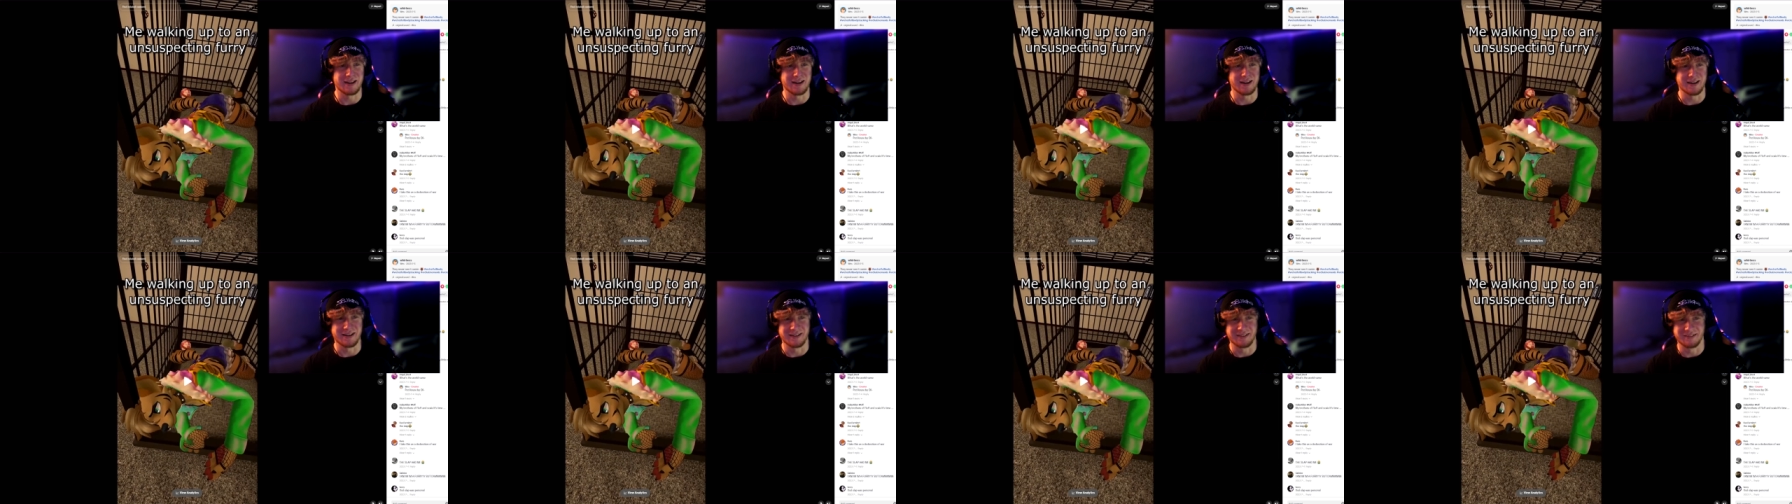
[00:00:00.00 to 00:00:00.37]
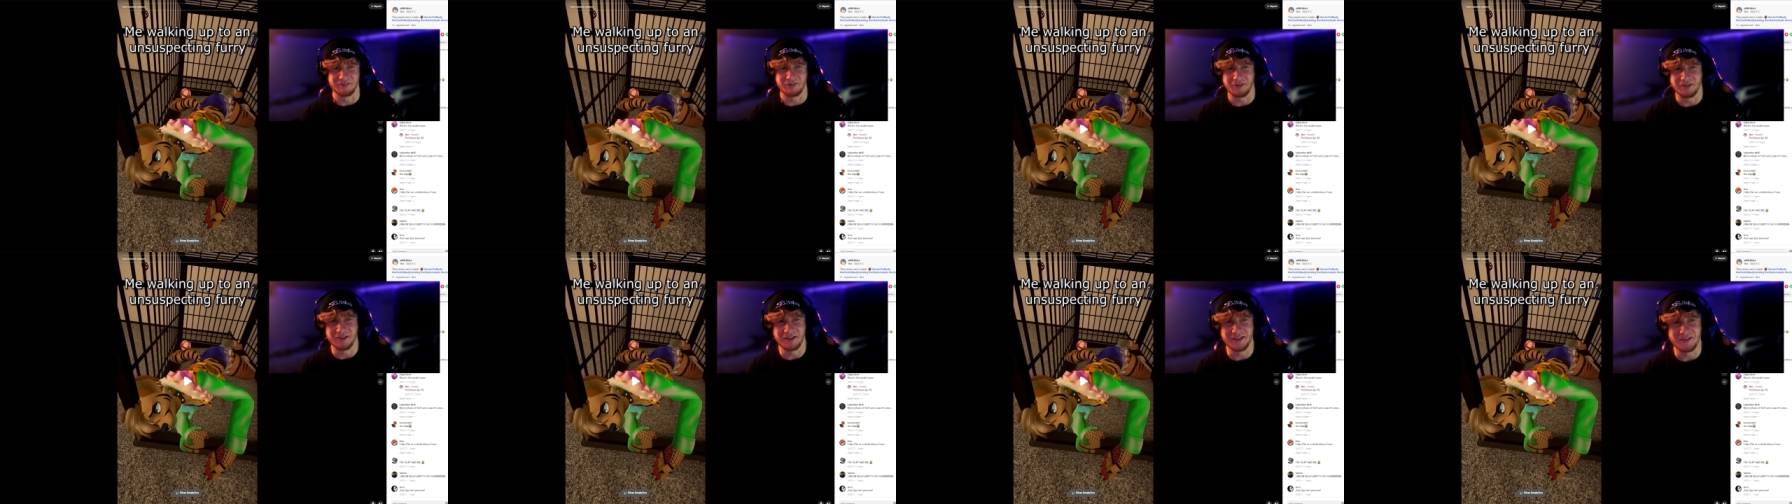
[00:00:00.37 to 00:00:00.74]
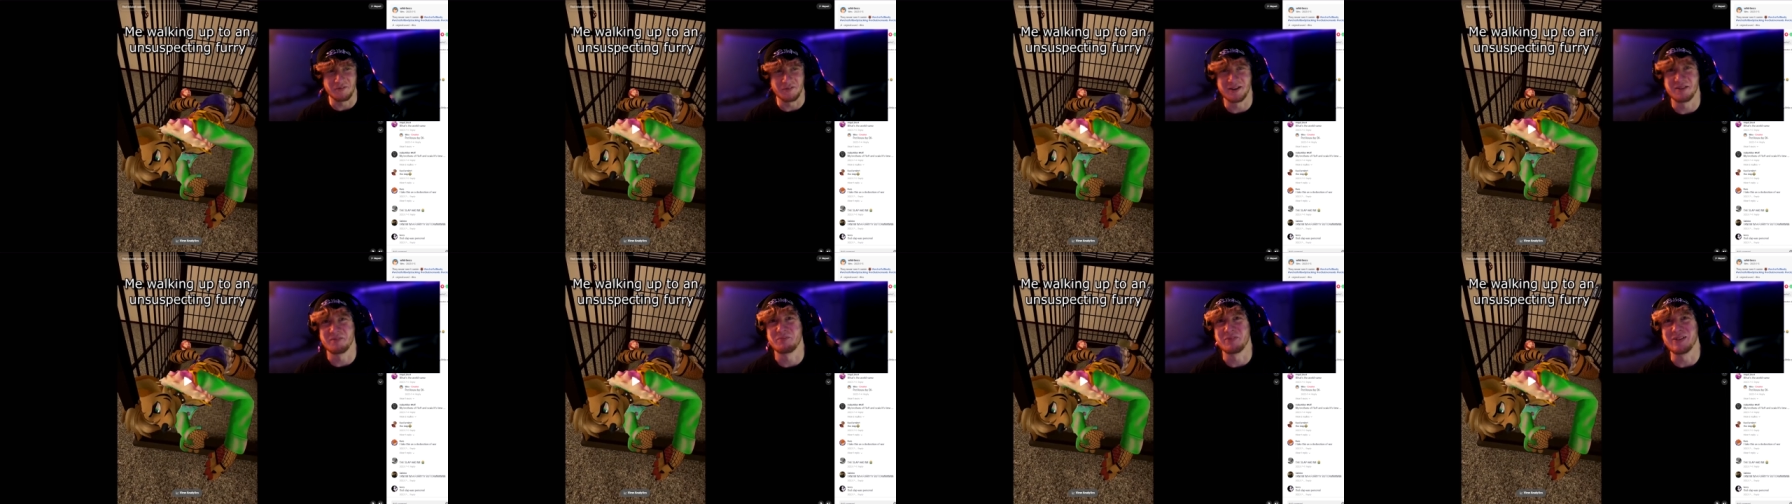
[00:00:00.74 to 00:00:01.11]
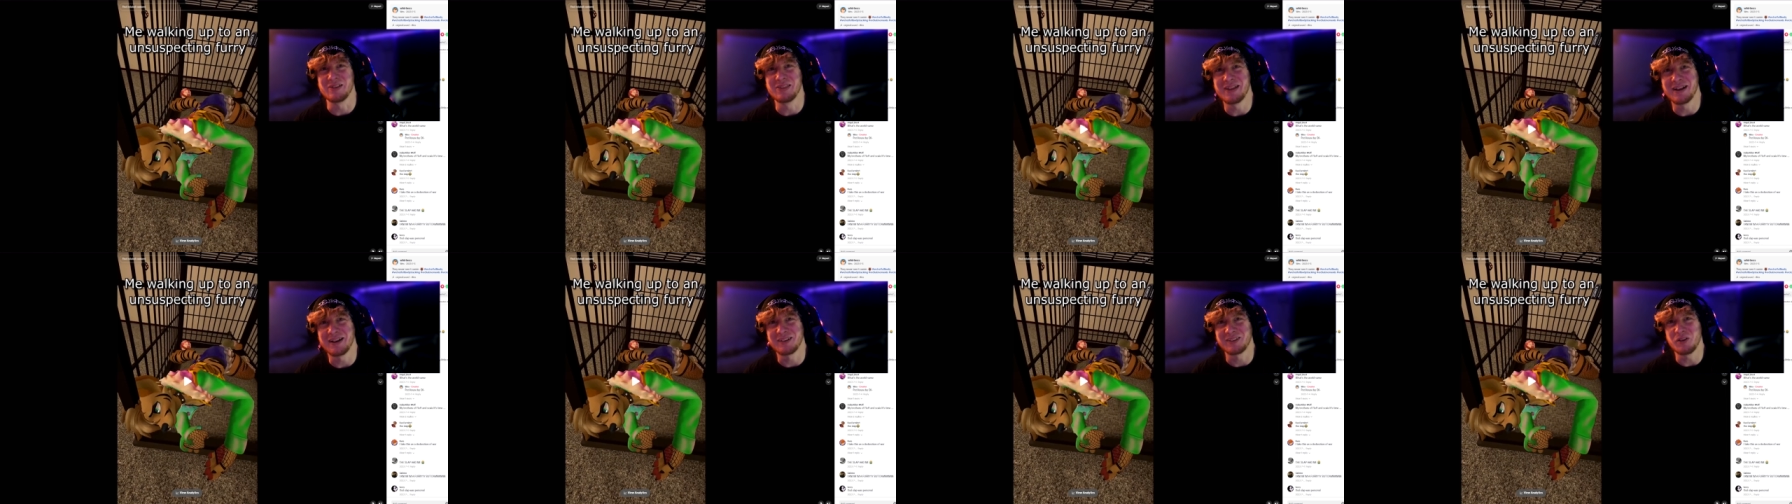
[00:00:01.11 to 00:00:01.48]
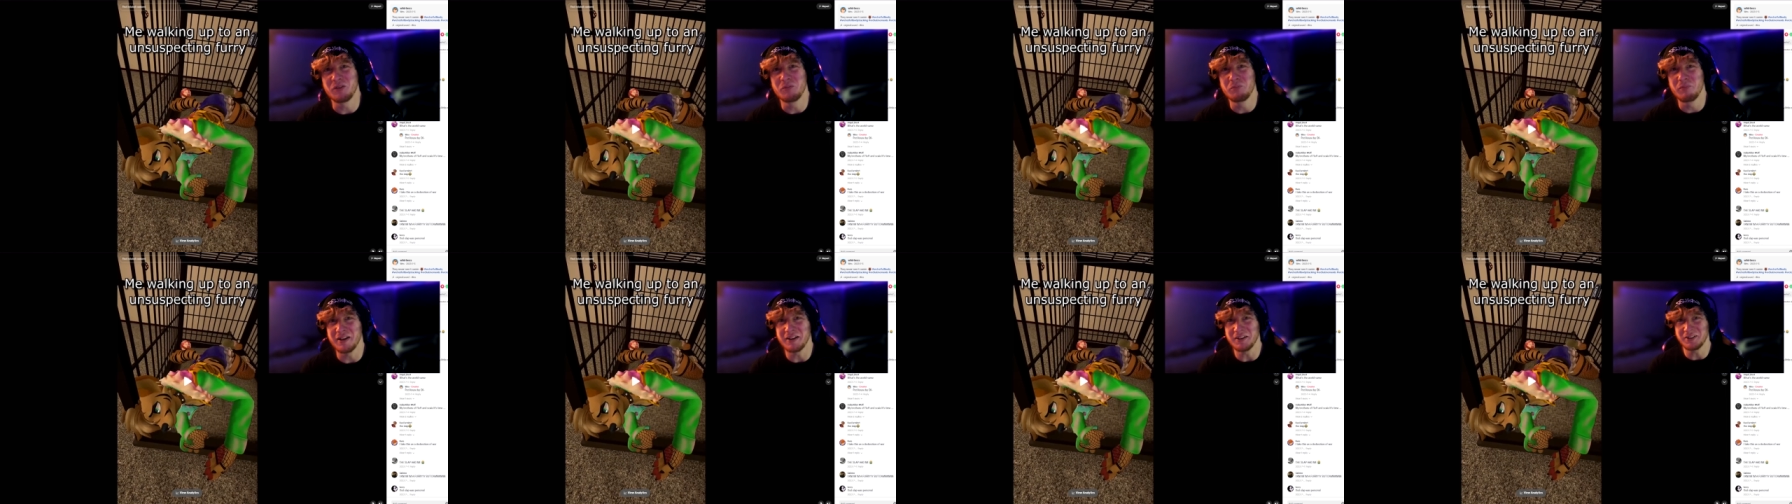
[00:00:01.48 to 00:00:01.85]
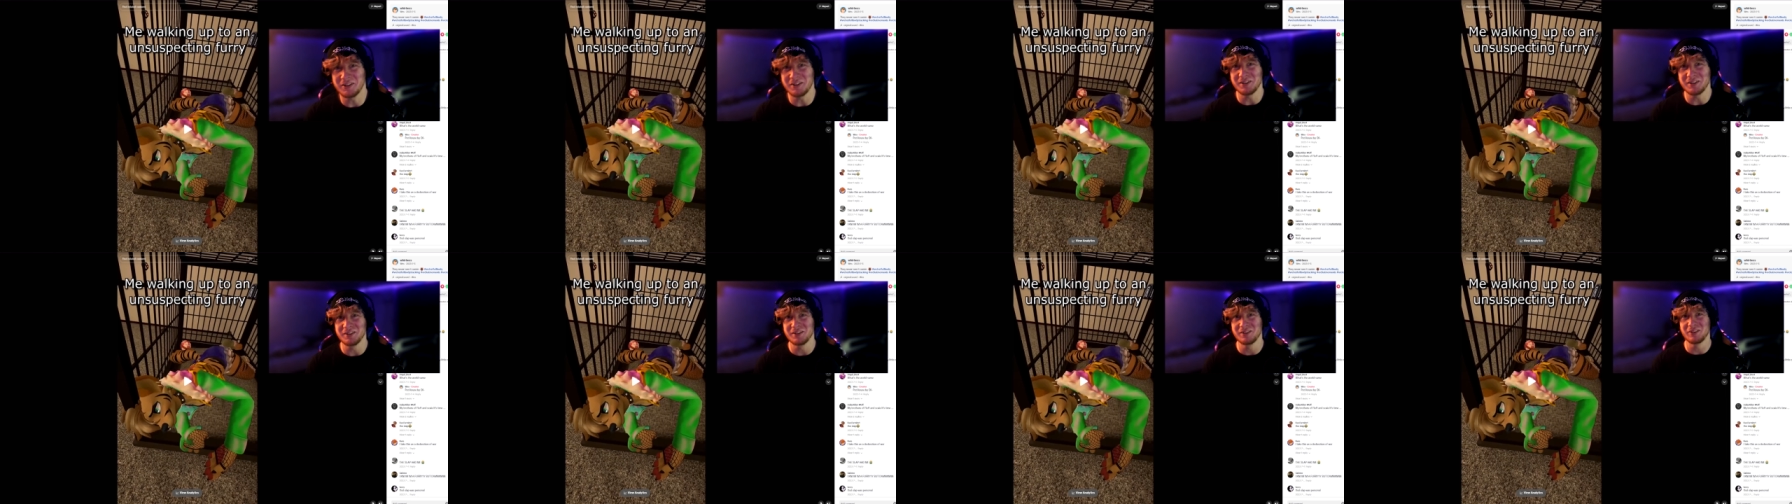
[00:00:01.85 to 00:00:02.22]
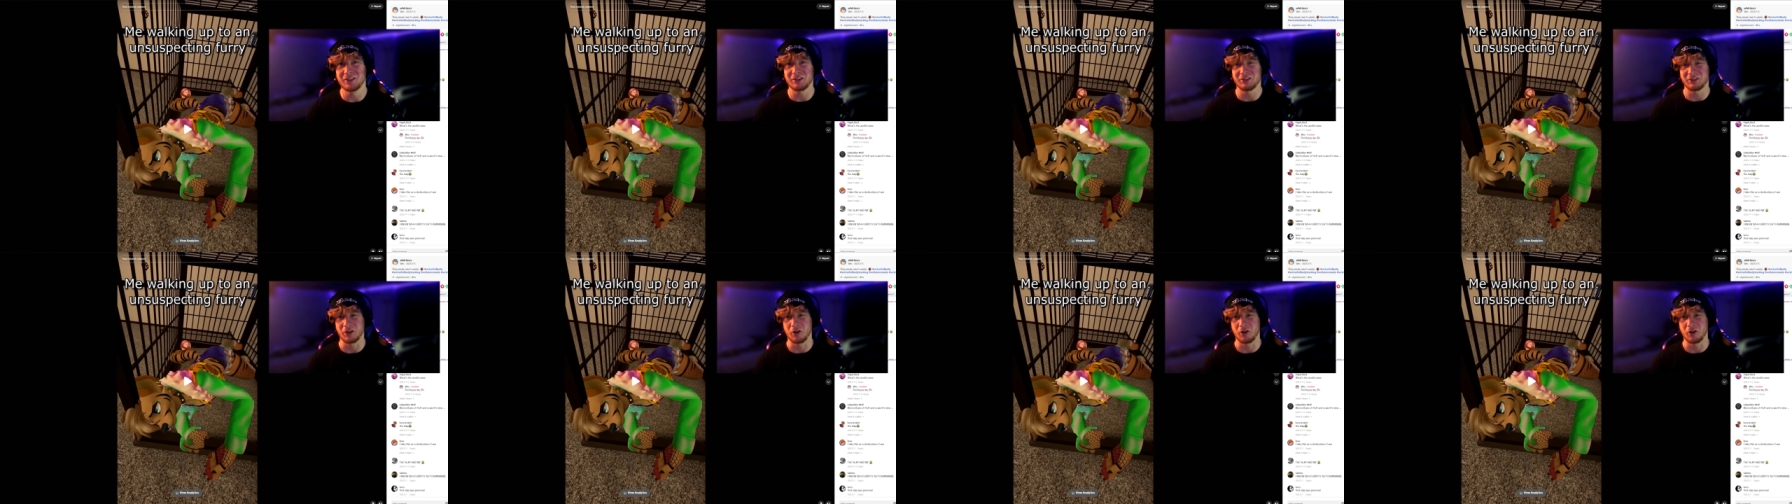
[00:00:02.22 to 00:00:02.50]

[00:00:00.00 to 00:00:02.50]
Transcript: He didn't really want to be there too much.